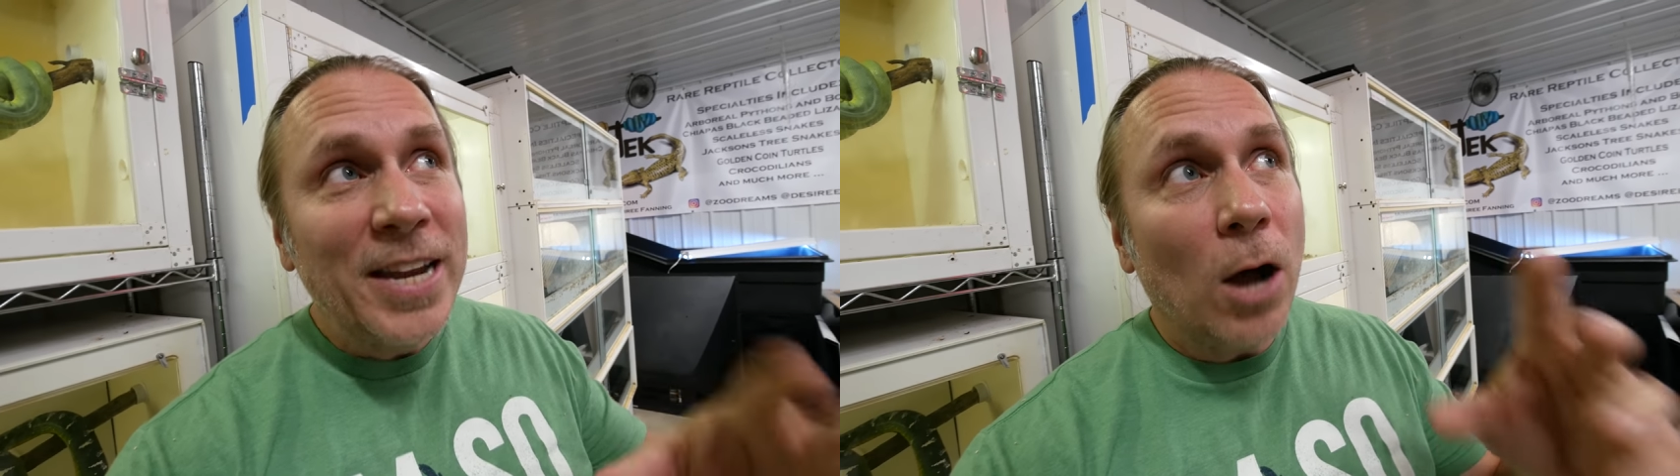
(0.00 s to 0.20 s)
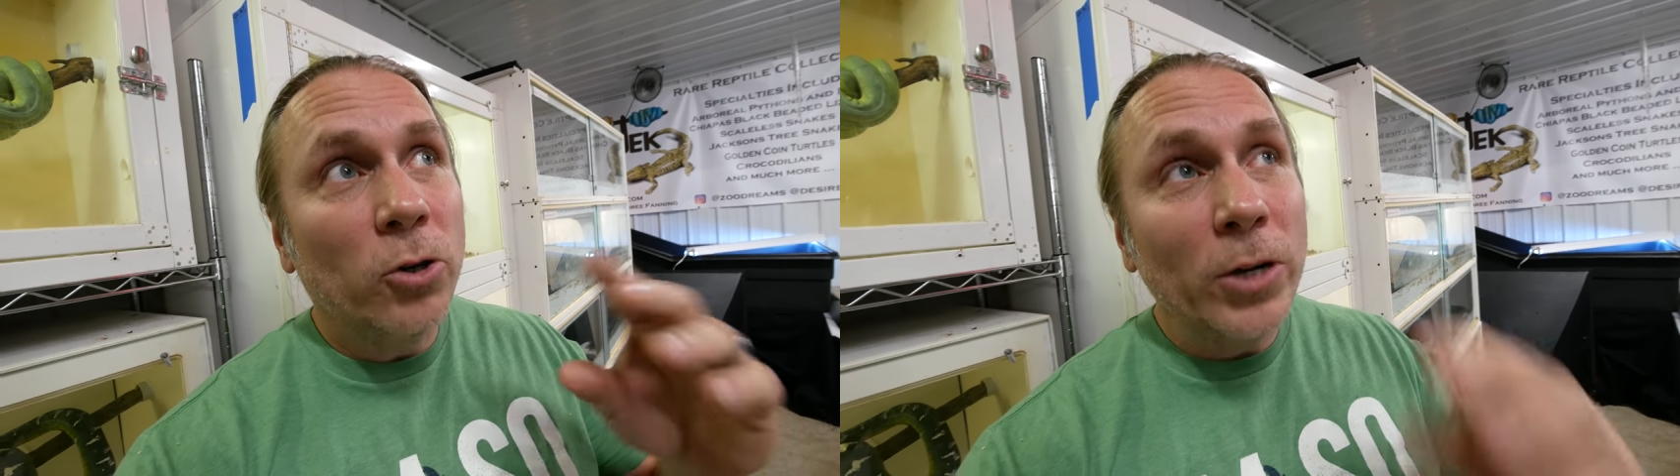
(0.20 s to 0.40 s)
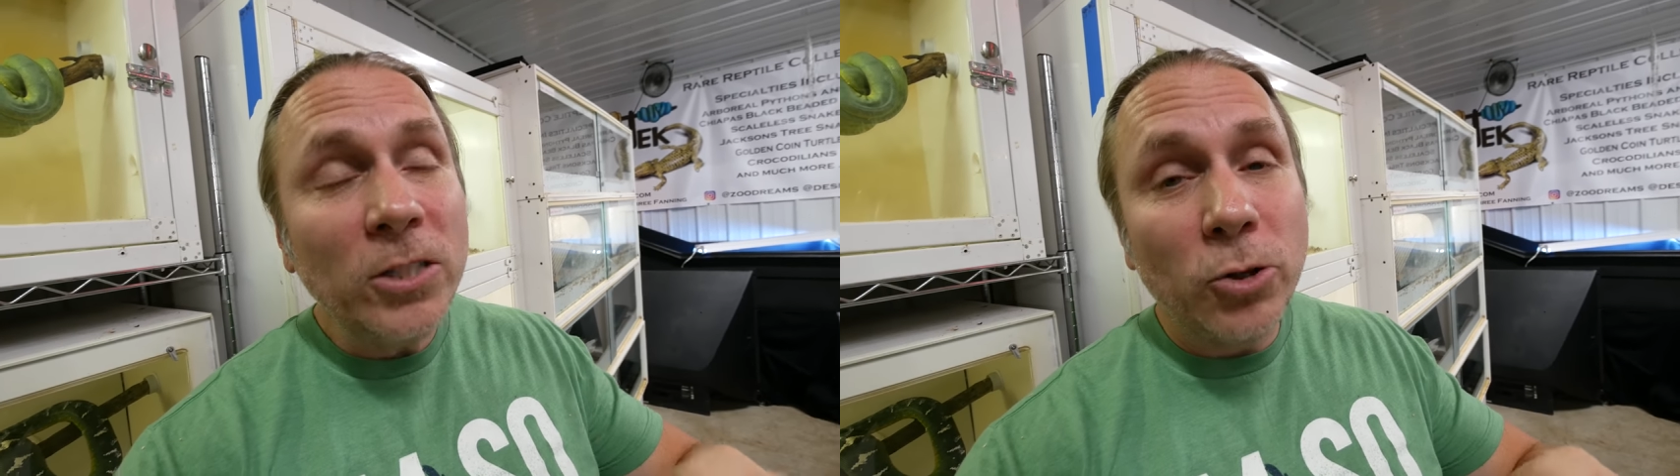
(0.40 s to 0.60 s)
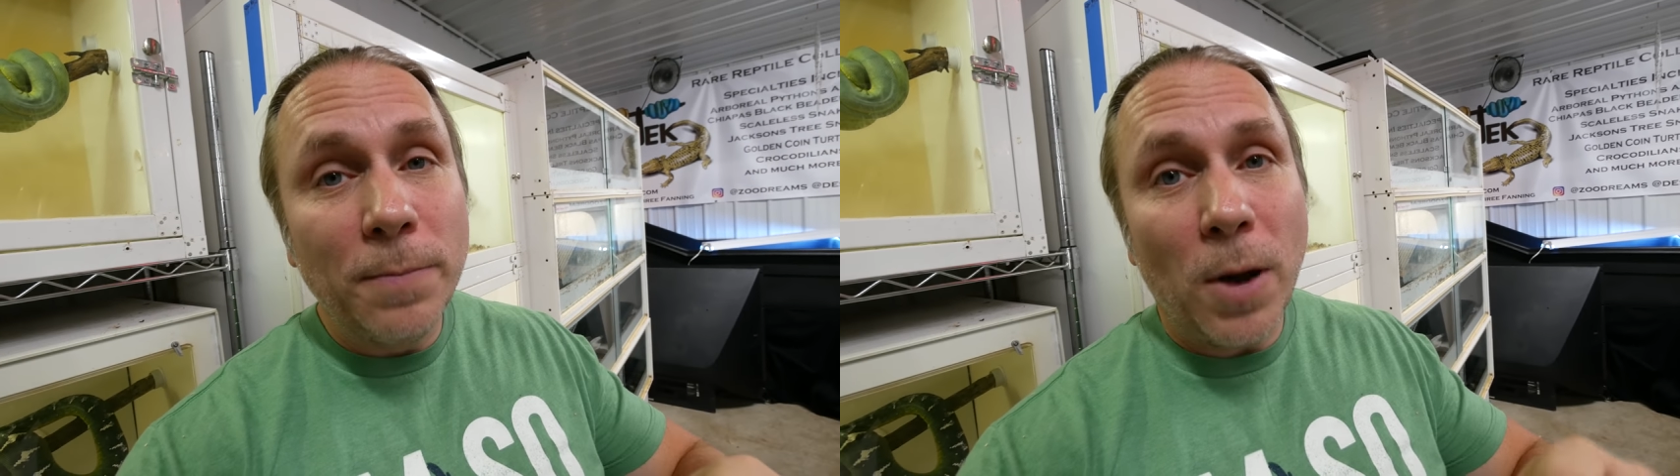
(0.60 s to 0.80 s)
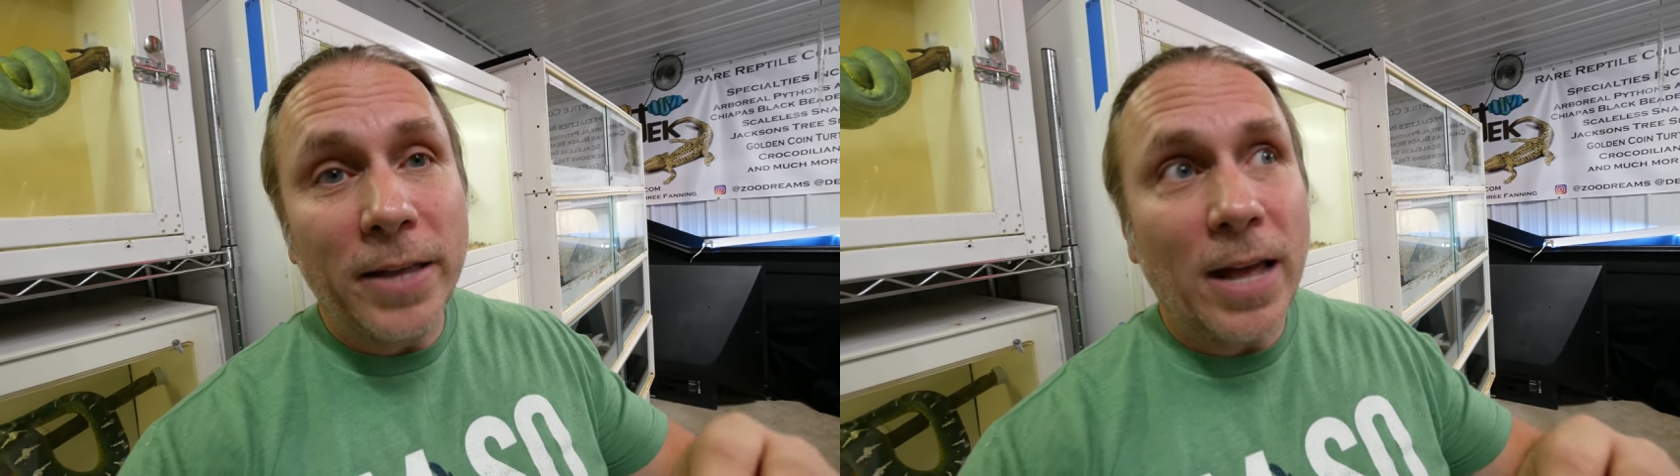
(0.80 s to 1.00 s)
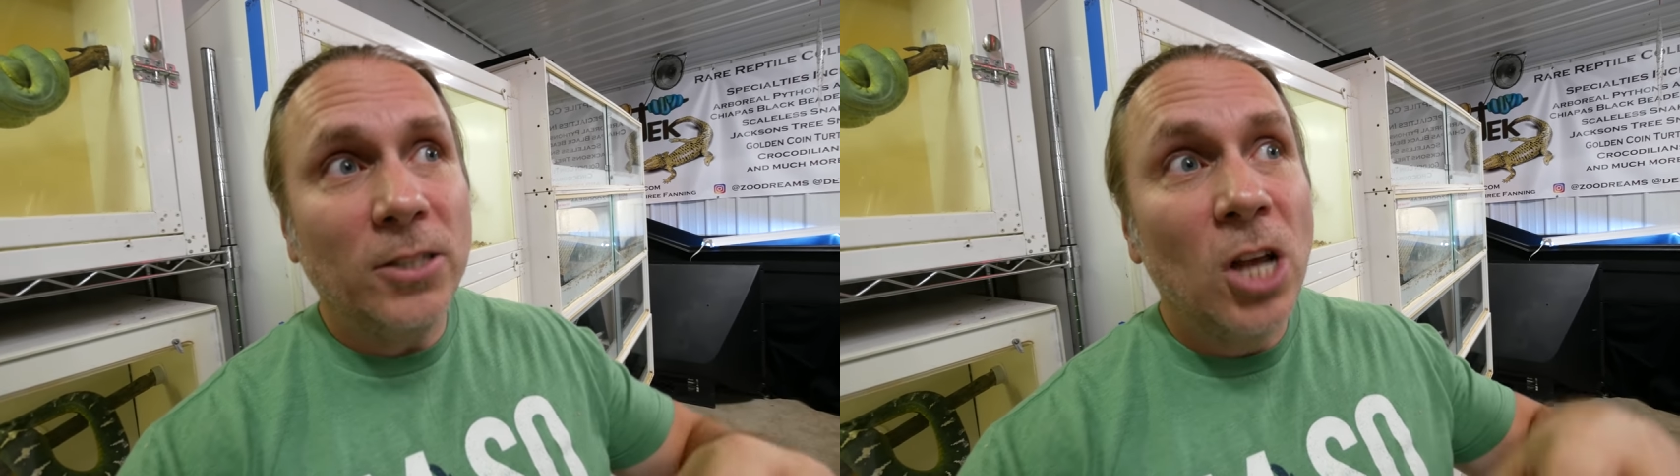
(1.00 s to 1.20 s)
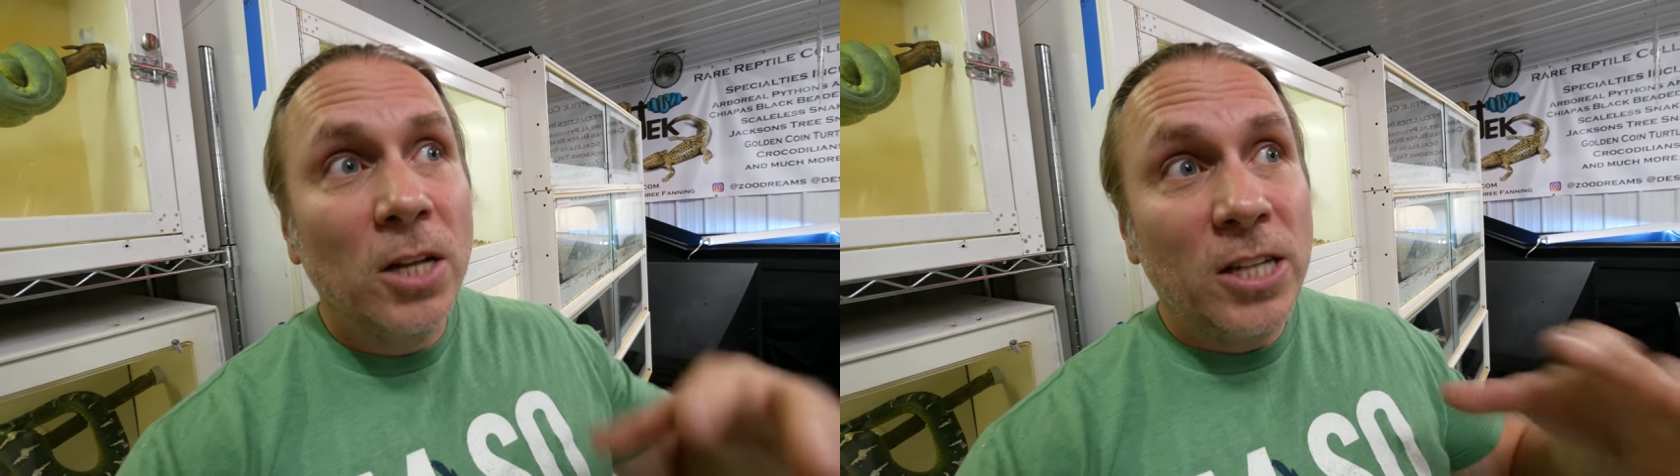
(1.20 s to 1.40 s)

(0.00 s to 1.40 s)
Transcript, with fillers: Now, green tree pythons